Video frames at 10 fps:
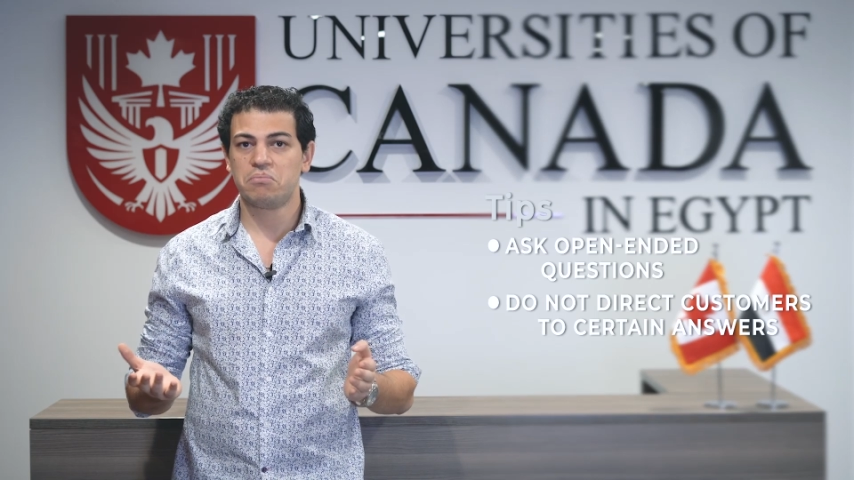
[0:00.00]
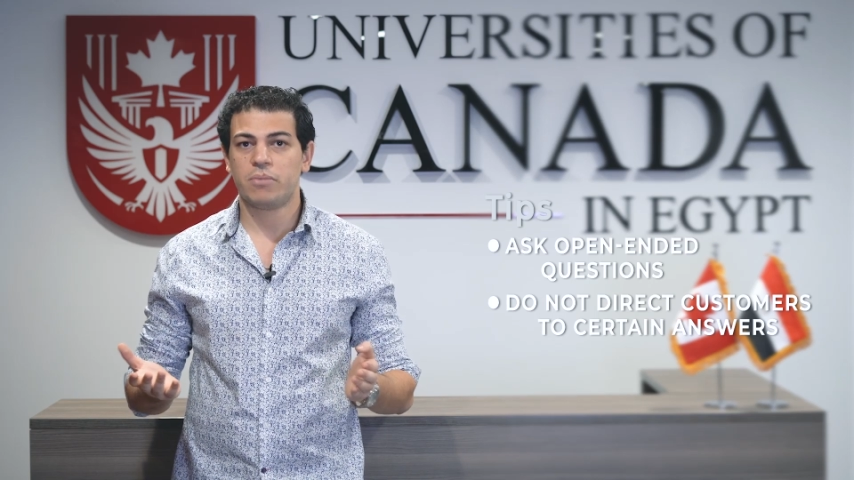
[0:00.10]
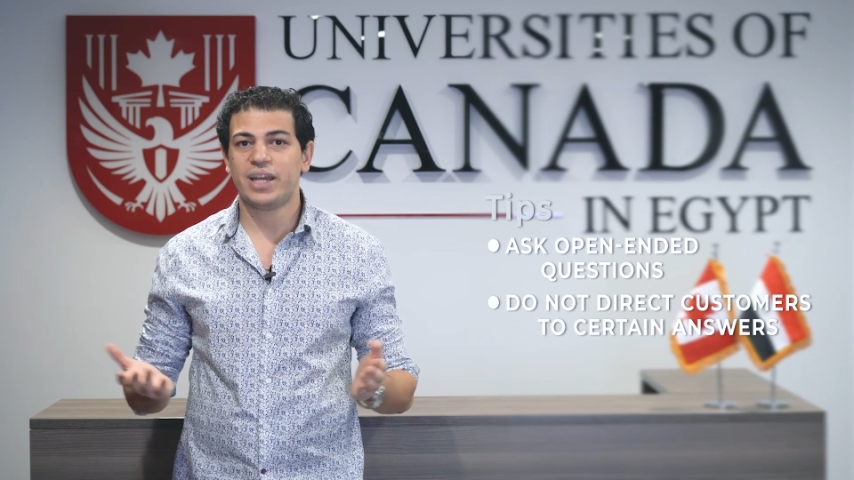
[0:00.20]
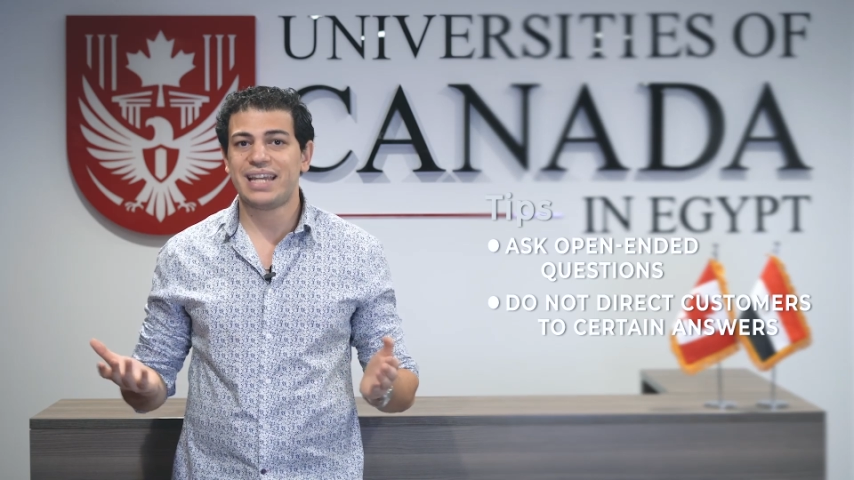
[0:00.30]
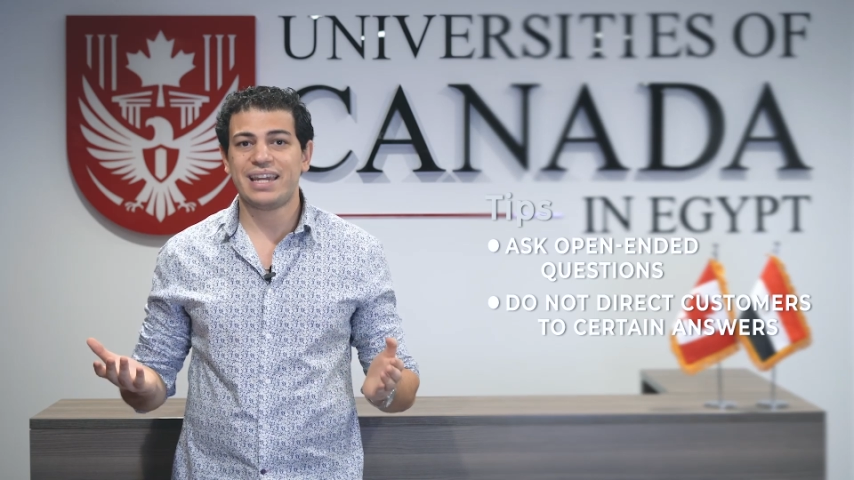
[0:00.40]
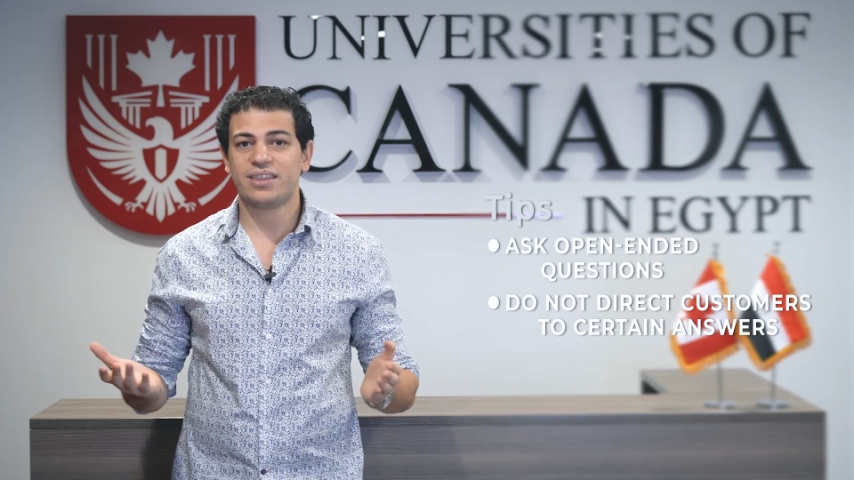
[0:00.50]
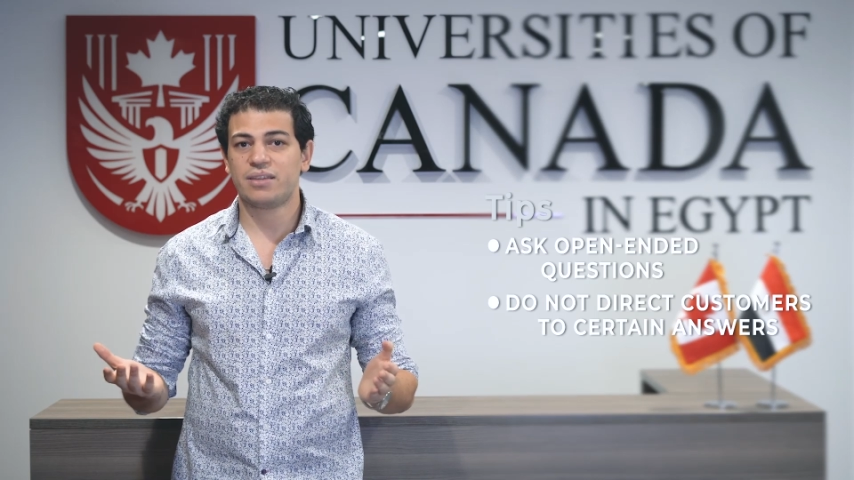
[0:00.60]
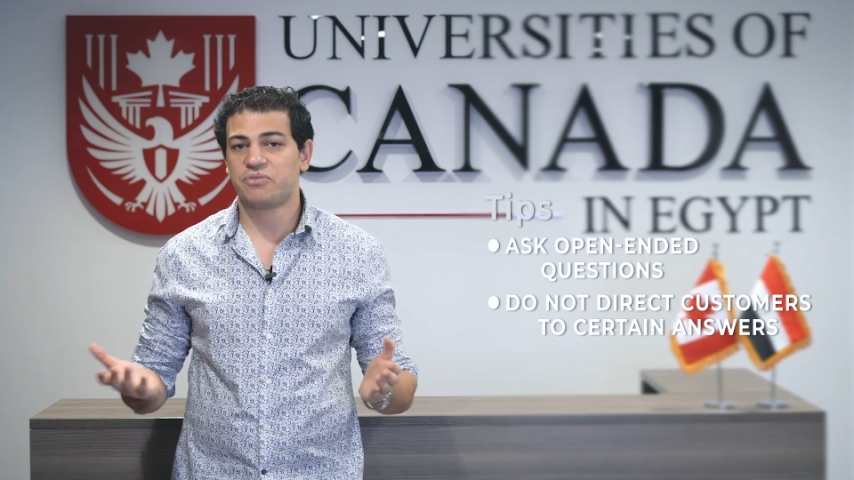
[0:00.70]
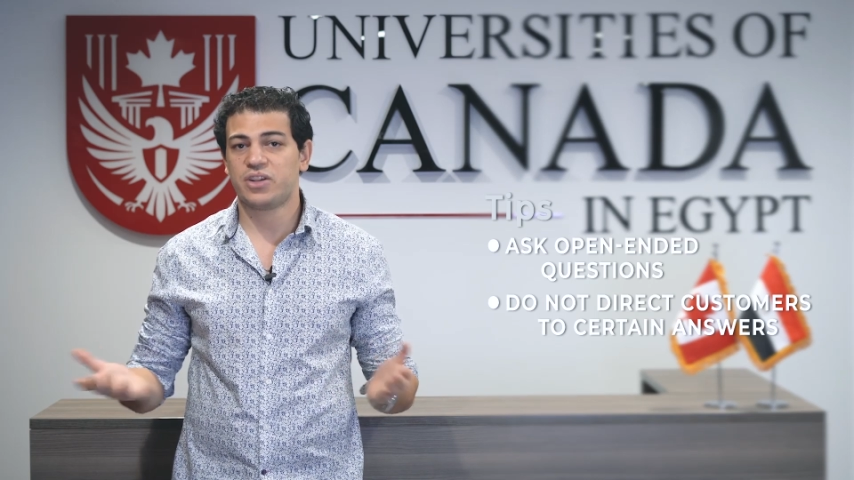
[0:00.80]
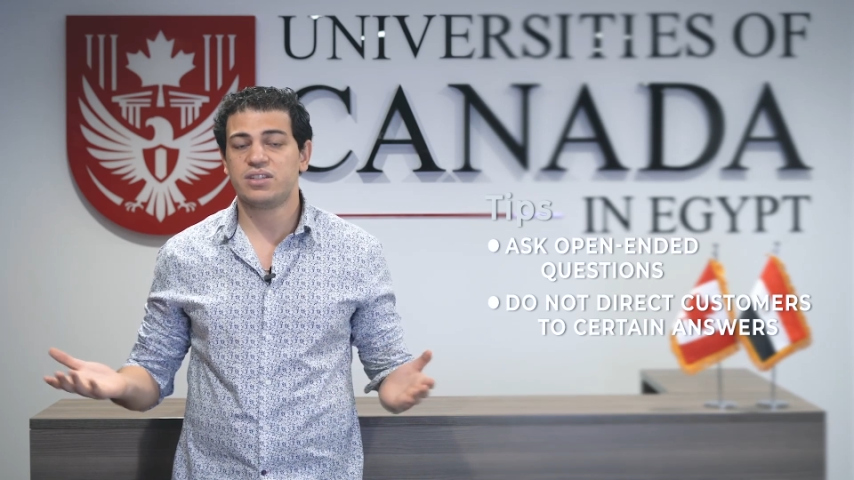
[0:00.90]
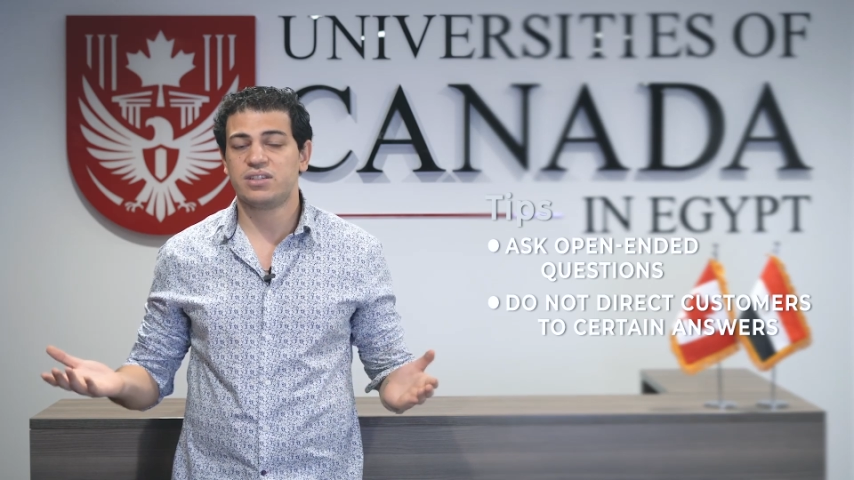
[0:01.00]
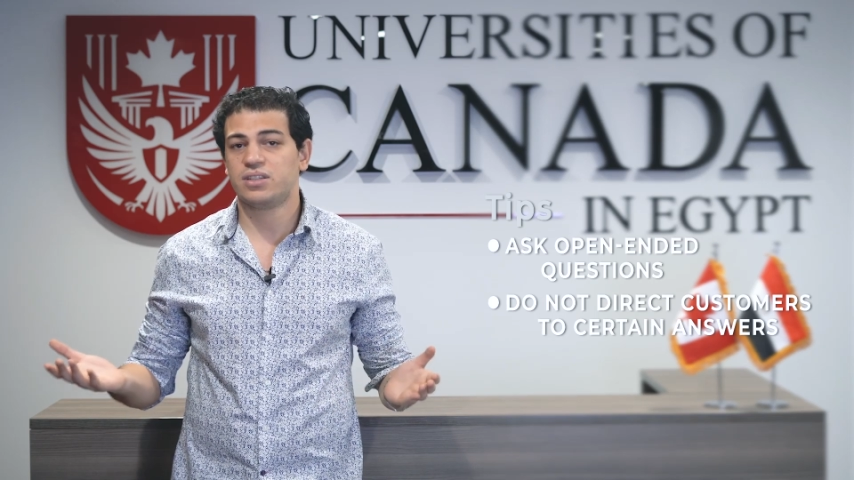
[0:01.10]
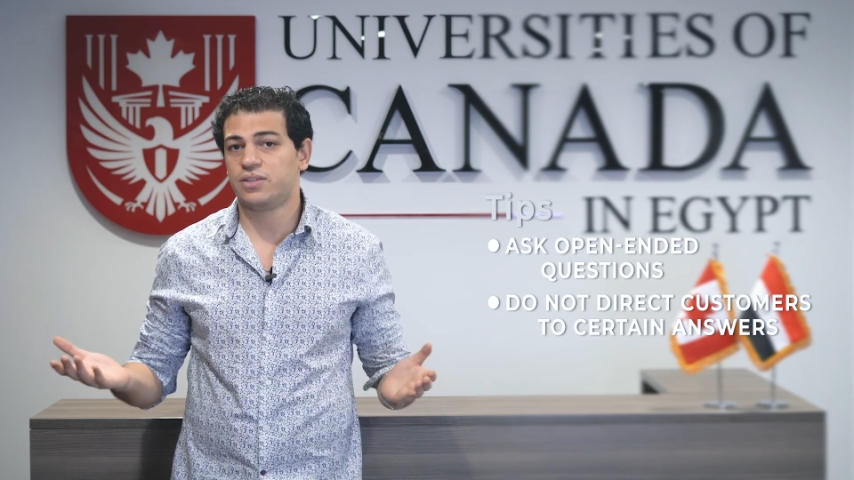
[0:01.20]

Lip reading: by telling them, for instance,